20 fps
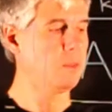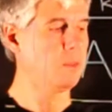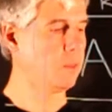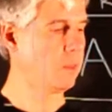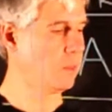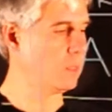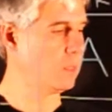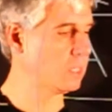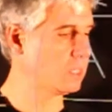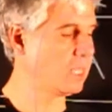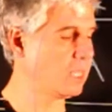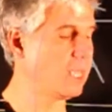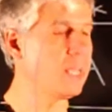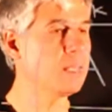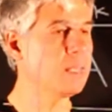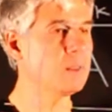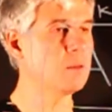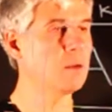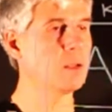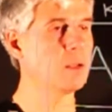this
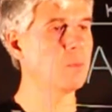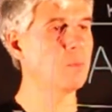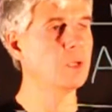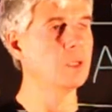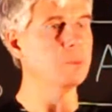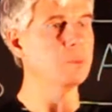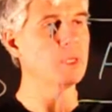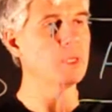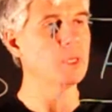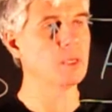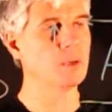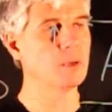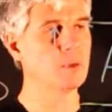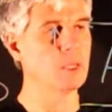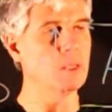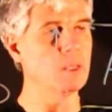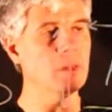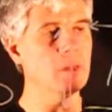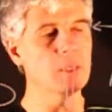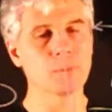entry will be
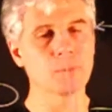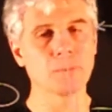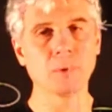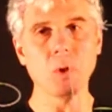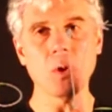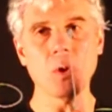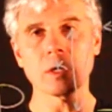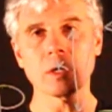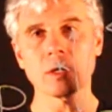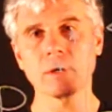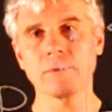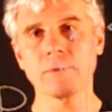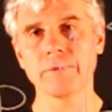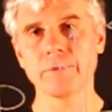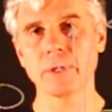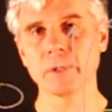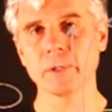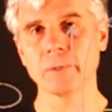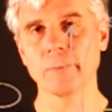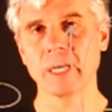in this block
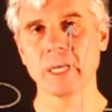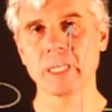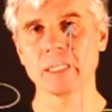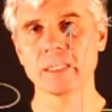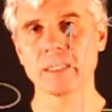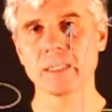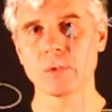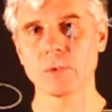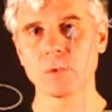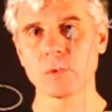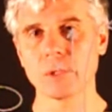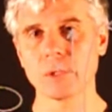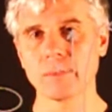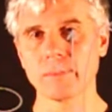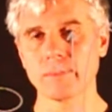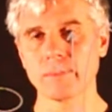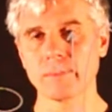filled by zeros.